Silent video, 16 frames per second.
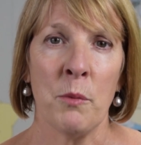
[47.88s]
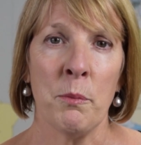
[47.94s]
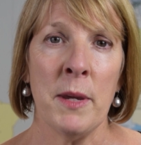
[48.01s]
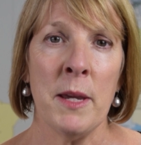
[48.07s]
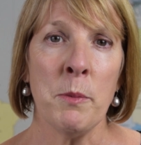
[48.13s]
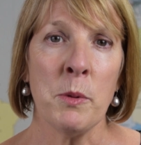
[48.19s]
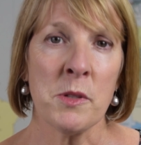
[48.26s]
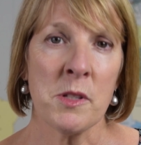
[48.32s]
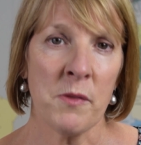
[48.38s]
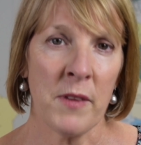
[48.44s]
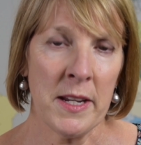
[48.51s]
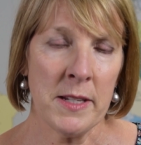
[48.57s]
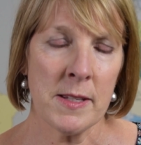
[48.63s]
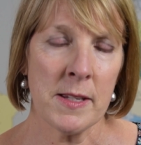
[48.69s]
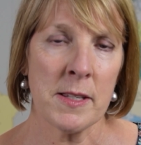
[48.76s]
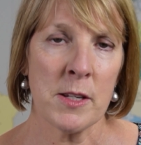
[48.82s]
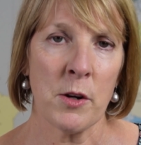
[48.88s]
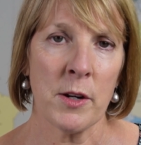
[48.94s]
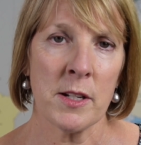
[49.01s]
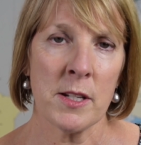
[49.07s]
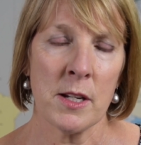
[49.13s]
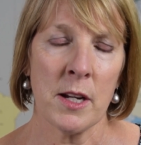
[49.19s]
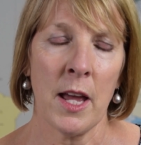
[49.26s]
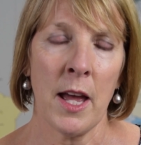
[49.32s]
People's visas
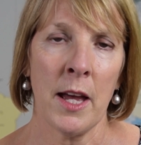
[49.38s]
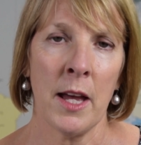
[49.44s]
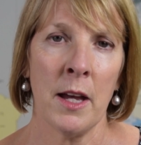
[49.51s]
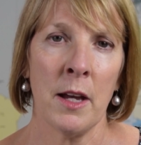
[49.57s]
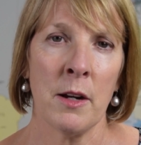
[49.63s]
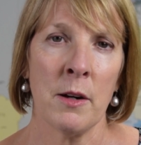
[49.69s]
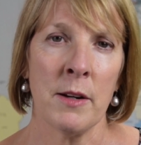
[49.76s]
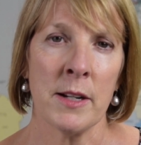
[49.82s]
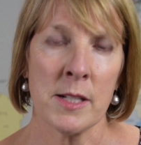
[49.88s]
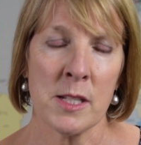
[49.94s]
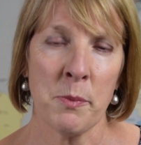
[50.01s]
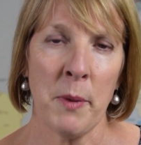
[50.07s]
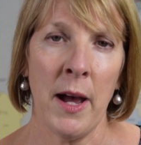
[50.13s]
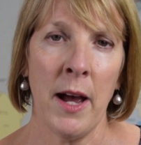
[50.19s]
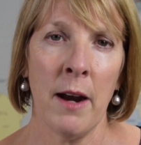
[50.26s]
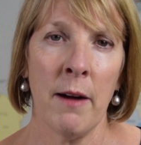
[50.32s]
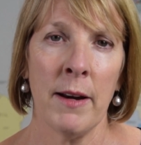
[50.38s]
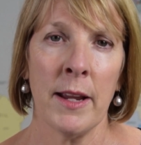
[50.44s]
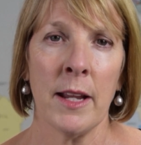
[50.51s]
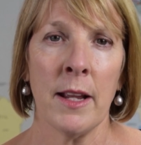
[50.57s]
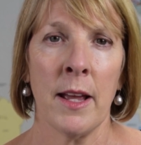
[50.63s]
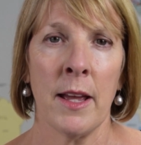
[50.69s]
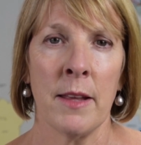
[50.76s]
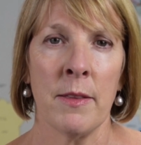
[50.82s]
are
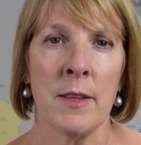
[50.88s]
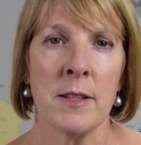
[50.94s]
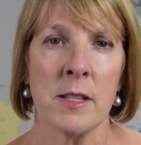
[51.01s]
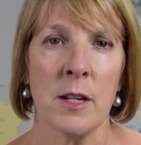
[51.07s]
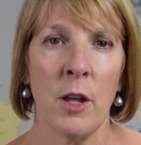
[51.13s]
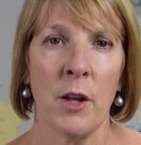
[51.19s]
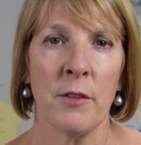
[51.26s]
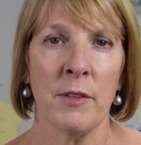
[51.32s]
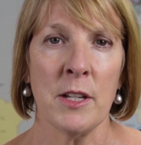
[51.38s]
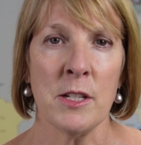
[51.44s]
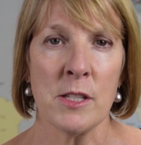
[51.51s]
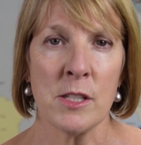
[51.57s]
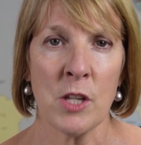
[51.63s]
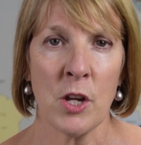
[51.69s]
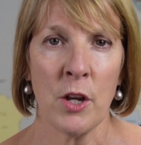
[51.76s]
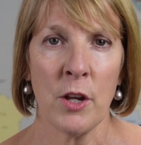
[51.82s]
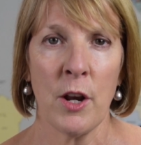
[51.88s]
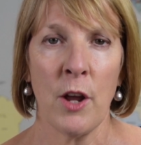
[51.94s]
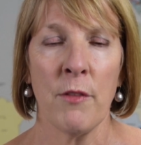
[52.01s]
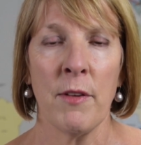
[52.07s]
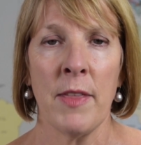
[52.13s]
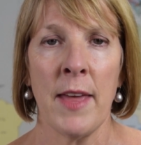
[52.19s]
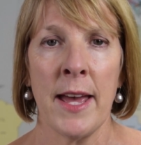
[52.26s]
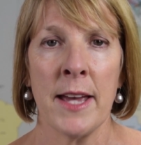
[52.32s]
expiring, and there's a lot of concern
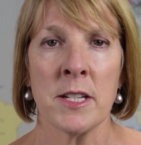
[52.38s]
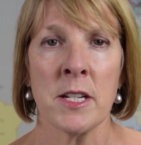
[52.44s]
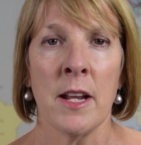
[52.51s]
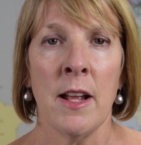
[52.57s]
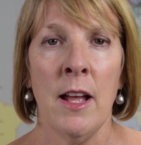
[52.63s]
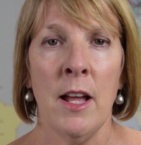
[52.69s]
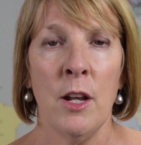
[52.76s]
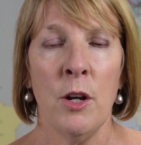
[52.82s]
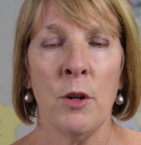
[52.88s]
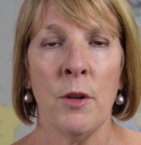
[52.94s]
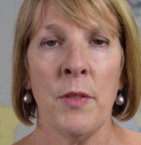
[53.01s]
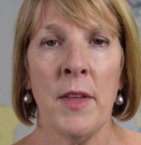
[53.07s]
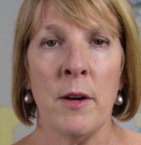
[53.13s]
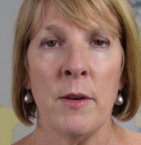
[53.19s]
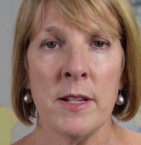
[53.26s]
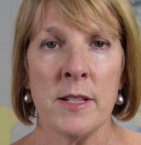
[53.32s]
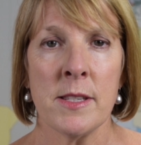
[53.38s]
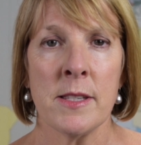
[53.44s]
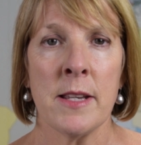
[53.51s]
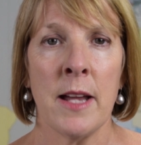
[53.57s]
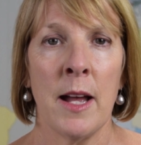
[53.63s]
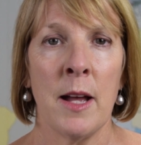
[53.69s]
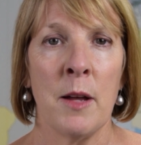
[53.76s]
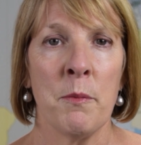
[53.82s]
over that. Look, there
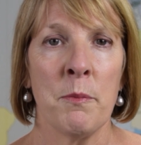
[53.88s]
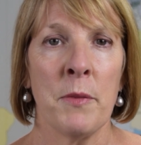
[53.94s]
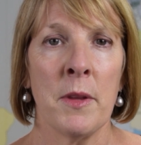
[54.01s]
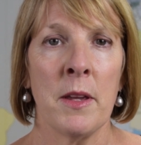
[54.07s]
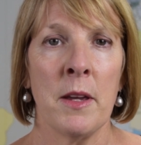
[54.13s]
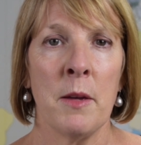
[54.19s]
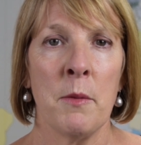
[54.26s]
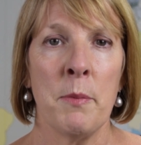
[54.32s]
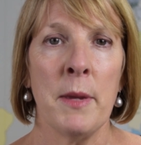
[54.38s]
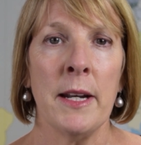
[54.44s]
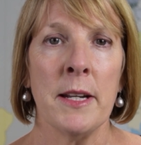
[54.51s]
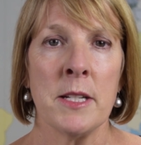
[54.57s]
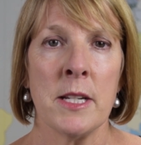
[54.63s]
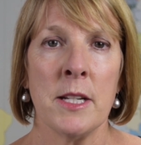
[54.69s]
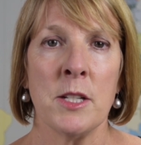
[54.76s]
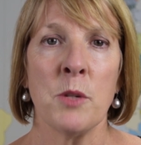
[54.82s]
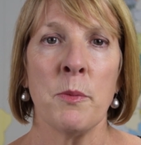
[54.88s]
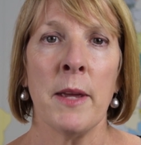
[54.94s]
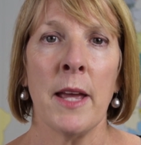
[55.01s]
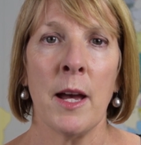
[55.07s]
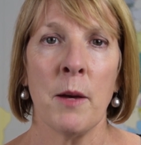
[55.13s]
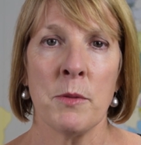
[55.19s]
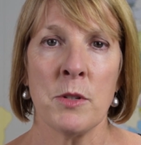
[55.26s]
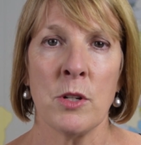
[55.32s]
is ability to be
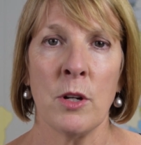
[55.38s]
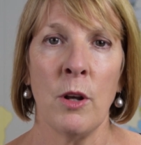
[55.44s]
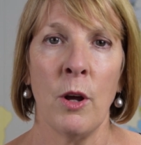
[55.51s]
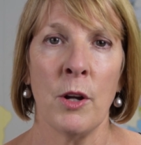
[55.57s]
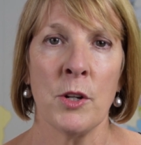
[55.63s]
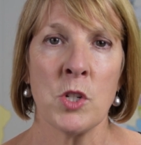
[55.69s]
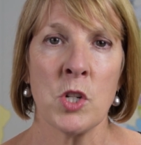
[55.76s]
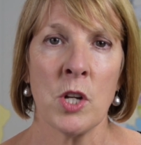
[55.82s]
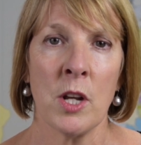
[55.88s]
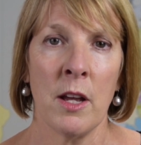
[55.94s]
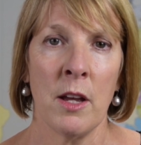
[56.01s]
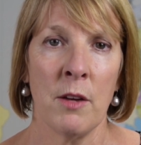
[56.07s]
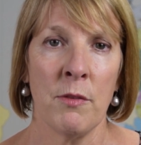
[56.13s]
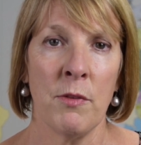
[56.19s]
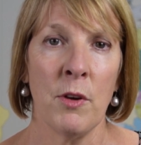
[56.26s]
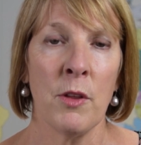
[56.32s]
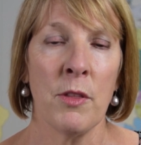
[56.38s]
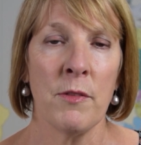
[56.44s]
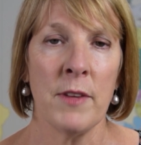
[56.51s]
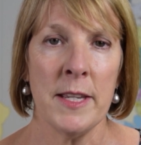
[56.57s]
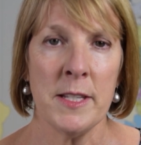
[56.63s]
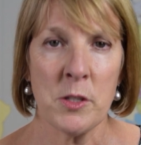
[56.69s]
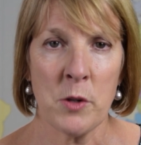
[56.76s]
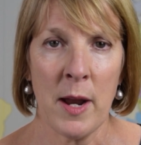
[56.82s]
able to lodge a further
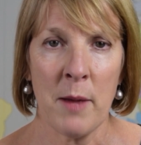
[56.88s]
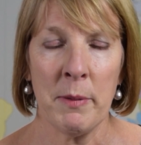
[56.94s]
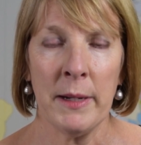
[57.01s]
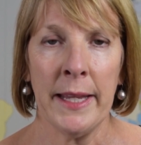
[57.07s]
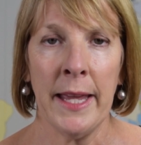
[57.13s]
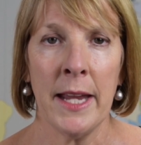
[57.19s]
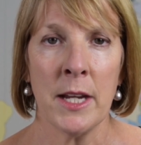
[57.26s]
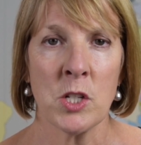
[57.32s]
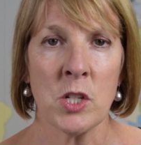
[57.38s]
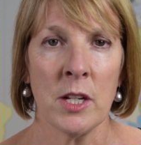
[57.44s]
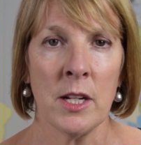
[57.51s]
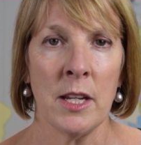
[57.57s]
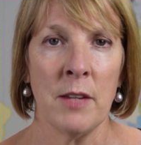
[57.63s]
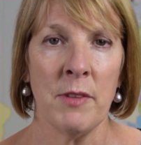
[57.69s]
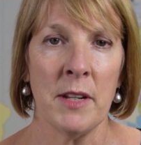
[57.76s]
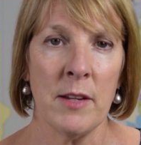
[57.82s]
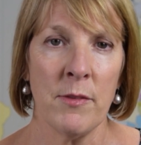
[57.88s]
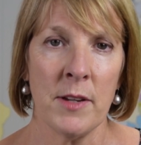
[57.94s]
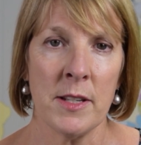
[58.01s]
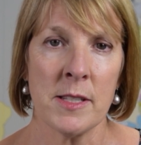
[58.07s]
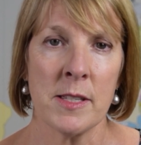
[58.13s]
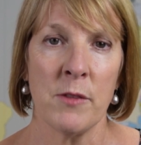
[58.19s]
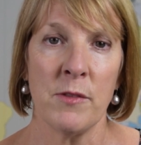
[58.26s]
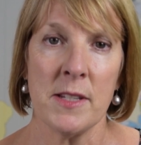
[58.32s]
visa application, even if
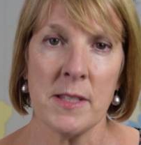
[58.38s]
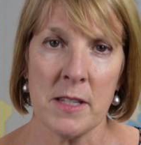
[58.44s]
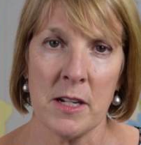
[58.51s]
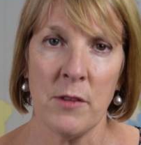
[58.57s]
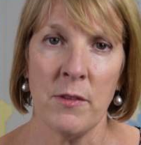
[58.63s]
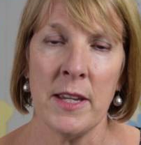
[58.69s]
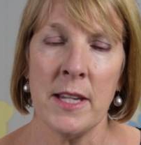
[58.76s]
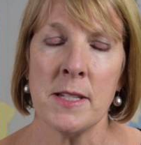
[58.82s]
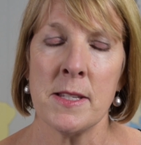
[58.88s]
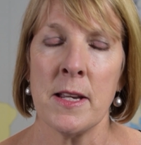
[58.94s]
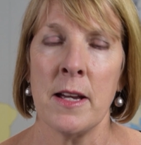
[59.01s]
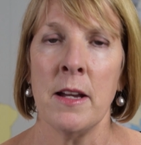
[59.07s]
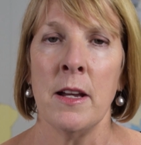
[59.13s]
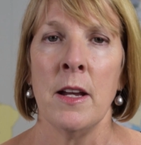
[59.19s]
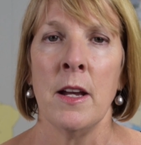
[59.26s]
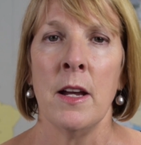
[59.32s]
it's a visitor visa.